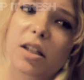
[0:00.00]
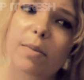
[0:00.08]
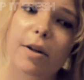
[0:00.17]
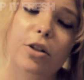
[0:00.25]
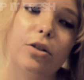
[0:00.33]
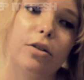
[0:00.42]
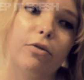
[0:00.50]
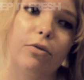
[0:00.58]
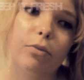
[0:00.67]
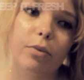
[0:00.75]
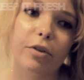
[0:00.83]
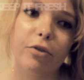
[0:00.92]
especially
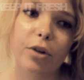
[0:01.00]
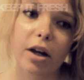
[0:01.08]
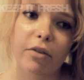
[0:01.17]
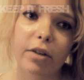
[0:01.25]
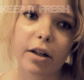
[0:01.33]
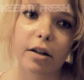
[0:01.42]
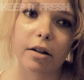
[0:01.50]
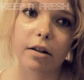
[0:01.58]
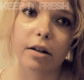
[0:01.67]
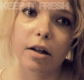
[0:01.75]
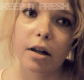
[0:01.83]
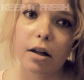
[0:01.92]
if you have like a